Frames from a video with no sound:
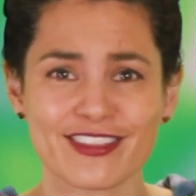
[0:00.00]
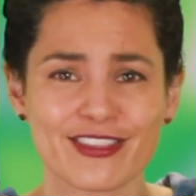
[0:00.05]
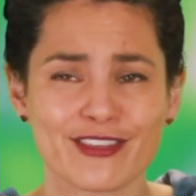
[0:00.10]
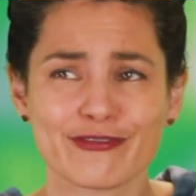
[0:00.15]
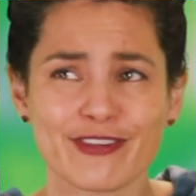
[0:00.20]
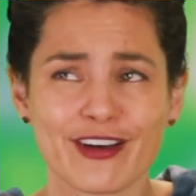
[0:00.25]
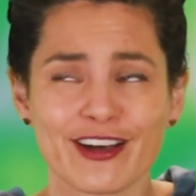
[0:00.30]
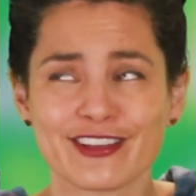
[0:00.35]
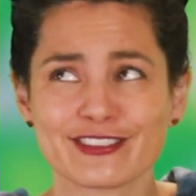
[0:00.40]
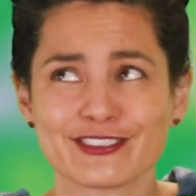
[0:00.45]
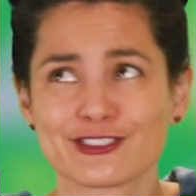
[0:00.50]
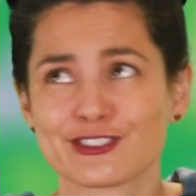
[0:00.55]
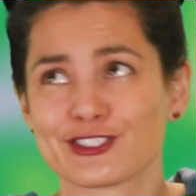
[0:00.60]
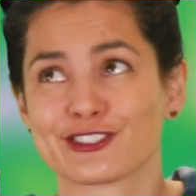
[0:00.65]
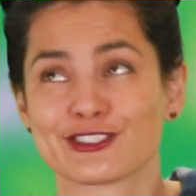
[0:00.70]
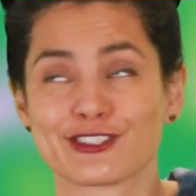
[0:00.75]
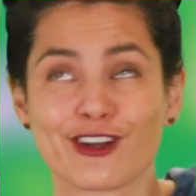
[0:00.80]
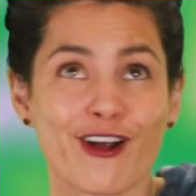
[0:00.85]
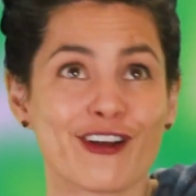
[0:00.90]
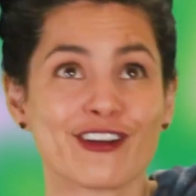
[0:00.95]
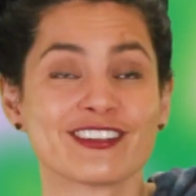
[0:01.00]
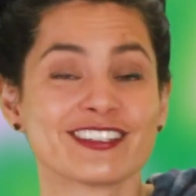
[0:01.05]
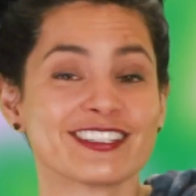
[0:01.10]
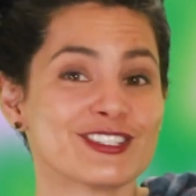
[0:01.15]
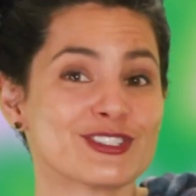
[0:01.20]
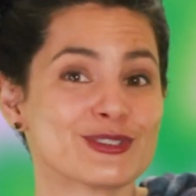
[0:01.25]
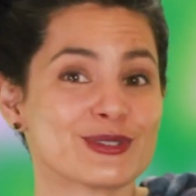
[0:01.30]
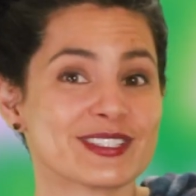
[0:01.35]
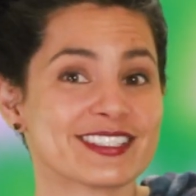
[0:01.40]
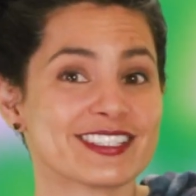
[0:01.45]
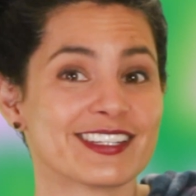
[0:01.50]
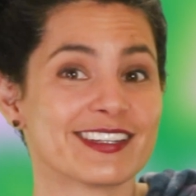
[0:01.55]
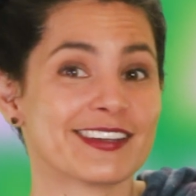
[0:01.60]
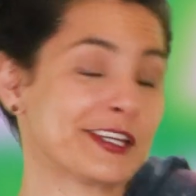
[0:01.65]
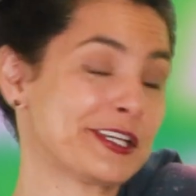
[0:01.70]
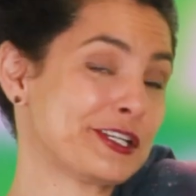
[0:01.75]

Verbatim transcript: the fuzz just aren't interested